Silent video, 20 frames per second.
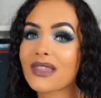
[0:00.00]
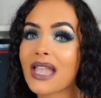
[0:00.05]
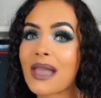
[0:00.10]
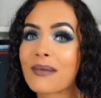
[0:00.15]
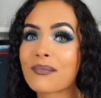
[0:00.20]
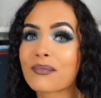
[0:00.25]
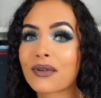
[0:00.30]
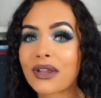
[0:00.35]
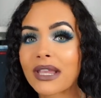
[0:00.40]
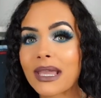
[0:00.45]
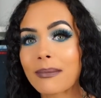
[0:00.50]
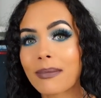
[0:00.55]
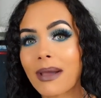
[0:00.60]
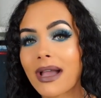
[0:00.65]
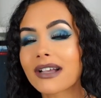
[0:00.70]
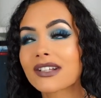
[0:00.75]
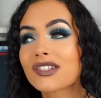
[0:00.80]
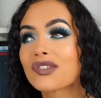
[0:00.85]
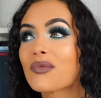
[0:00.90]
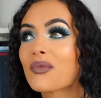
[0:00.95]
and bring it
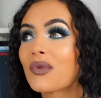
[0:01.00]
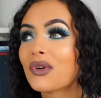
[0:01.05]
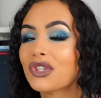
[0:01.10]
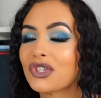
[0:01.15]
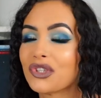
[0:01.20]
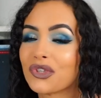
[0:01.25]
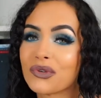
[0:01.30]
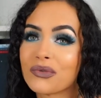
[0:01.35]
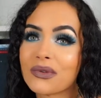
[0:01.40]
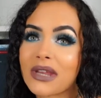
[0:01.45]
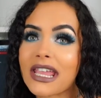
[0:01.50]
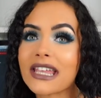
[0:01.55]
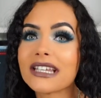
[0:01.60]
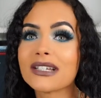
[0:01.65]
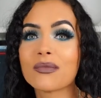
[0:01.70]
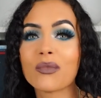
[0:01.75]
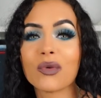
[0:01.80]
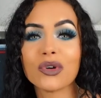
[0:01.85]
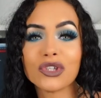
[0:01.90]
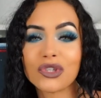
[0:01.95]
back to what you need
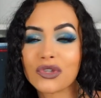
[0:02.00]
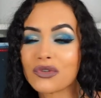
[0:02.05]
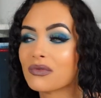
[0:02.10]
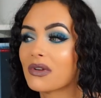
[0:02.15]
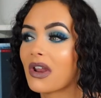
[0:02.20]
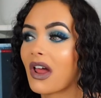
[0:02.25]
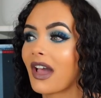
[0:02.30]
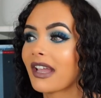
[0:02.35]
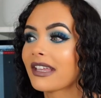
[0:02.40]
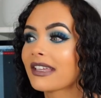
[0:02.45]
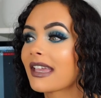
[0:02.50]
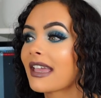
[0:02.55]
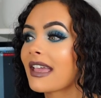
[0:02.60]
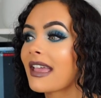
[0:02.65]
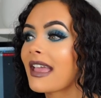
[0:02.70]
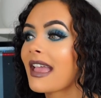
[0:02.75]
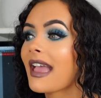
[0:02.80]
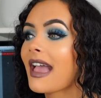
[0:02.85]
and what you like.